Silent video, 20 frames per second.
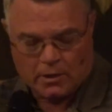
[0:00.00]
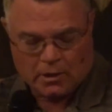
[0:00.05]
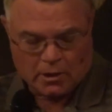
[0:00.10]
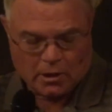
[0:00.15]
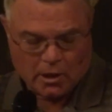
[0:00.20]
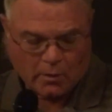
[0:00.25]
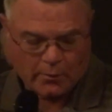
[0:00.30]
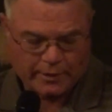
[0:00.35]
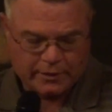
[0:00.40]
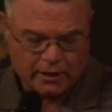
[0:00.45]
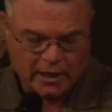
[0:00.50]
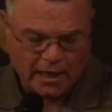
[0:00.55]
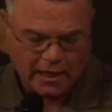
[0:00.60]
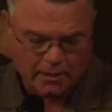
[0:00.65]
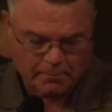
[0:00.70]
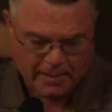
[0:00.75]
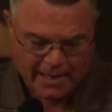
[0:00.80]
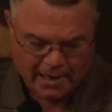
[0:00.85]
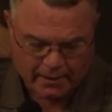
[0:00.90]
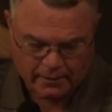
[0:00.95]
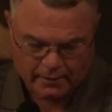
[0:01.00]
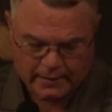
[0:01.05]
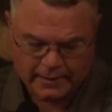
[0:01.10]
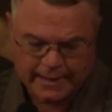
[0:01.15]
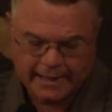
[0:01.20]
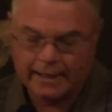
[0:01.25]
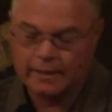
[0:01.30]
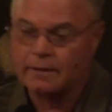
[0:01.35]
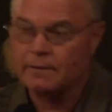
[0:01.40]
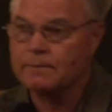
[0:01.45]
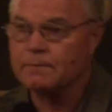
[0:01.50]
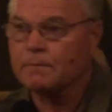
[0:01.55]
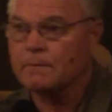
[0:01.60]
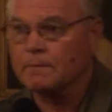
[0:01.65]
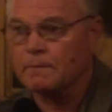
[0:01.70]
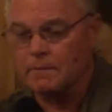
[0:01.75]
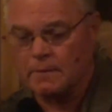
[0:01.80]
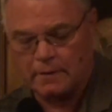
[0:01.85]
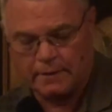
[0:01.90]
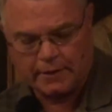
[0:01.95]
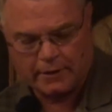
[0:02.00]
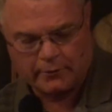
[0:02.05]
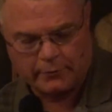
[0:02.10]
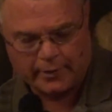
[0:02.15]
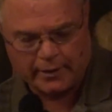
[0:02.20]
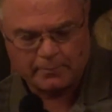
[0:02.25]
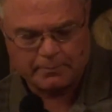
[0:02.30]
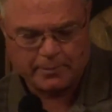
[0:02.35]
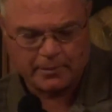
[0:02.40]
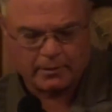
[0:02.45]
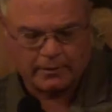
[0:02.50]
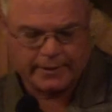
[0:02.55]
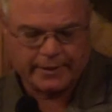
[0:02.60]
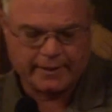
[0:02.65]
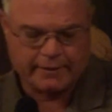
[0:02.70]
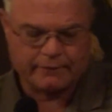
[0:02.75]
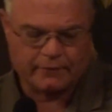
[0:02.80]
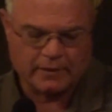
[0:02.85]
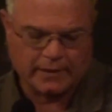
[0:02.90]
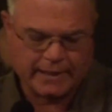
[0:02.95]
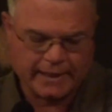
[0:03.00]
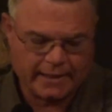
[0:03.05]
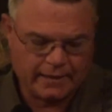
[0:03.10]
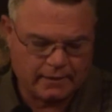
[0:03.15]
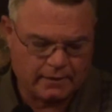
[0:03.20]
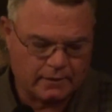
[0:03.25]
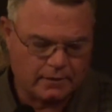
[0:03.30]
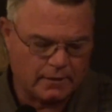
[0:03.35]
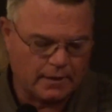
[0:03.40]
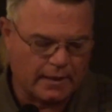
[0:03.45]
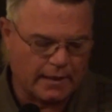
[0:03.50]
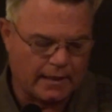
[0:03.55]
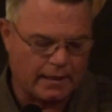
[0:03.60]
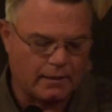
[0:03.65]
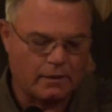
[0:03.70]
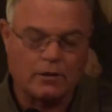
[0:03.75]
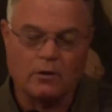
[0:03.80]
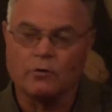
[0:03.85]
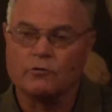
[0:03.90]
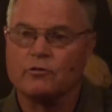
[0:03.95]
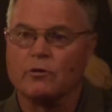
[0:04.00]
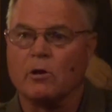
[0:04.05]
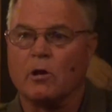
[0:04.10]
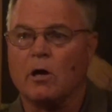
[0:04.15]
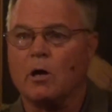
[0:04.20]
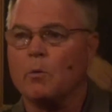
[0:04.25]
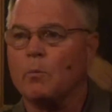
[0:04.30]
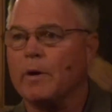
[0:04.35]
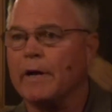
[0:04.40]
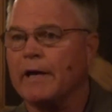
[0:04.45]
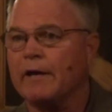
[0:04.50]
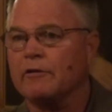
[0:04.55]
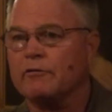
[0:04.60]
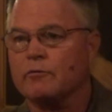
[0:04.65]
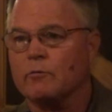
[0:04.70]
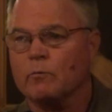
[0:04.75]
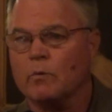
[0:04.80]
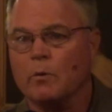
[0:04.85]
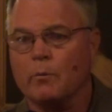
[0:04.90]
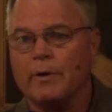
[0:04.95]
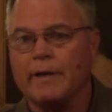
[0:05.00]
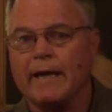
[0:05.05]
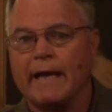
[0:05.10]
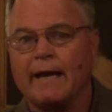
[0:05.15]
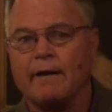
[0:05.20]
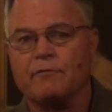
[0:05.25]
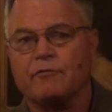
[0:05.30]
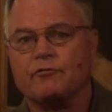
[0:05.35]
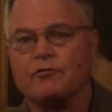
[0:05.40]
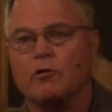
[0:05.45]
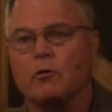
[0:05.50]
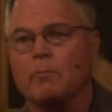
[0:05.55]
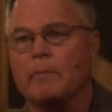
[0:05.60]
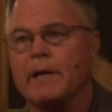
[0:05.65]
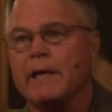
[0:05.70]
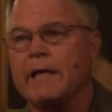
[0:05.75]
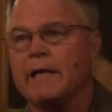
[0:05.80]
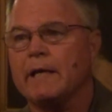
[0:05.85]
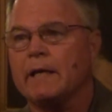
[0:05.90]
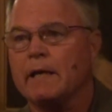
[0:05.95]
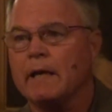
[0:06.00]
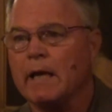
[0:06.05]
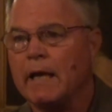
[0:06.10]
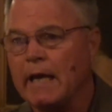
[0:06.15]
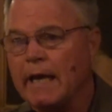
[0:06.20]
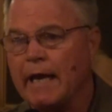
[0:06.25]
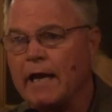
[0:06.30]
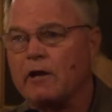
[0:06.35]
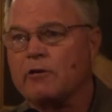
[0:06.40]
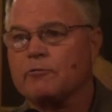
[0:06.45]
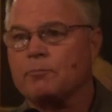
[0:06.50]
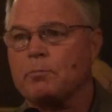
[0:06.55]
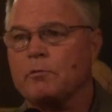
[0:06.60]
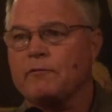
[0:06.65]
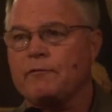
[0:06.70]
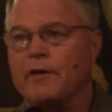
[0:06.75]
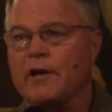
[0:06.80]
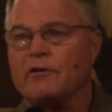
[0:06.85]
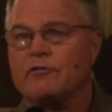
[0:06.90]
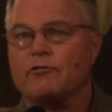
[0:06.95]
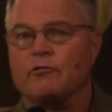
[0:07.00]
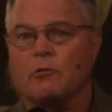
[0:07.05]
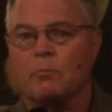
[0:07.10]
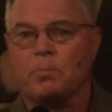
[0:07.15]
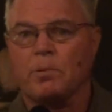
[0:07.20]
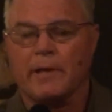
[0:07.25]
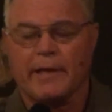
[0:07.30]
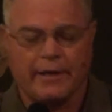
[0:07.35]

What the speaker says: We talk about our league, the credibility of the league goes a long ways. When we have so many ex-professional